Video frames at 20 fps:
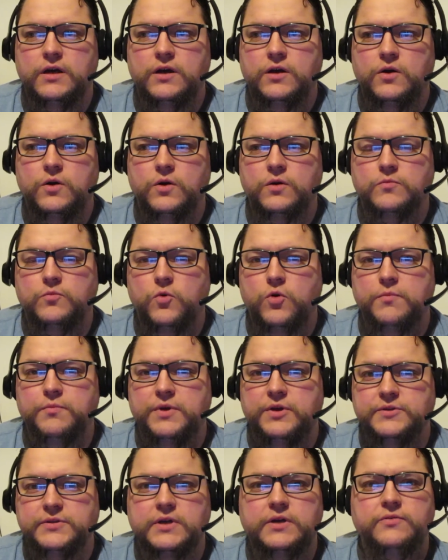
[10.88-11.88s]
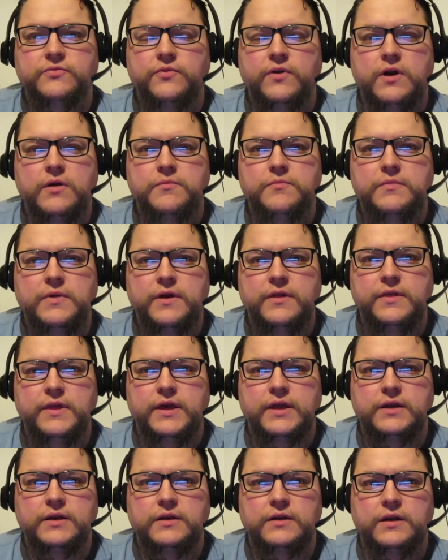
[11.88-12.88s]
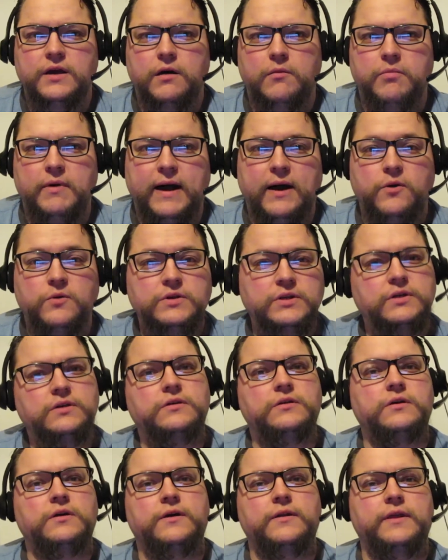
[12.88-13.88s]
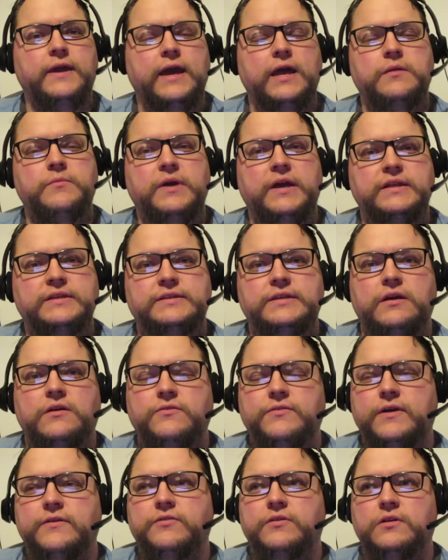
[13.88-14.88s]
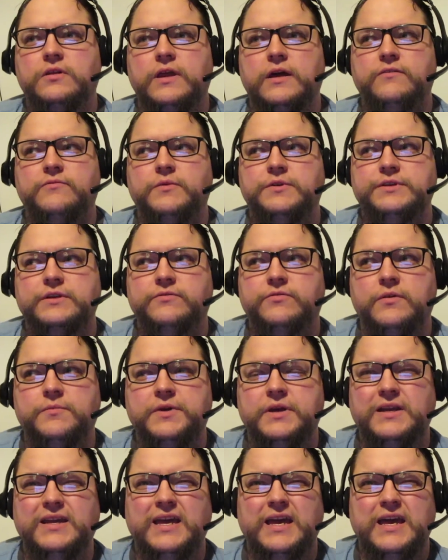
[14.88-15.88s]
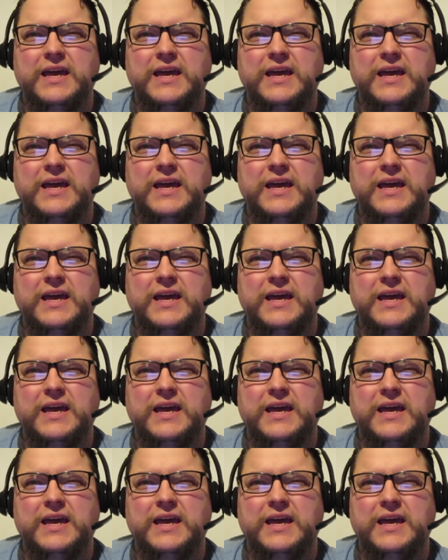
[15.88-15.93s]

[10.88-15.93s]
heard more music from than about the anime itself. I've heard a lot of music from it.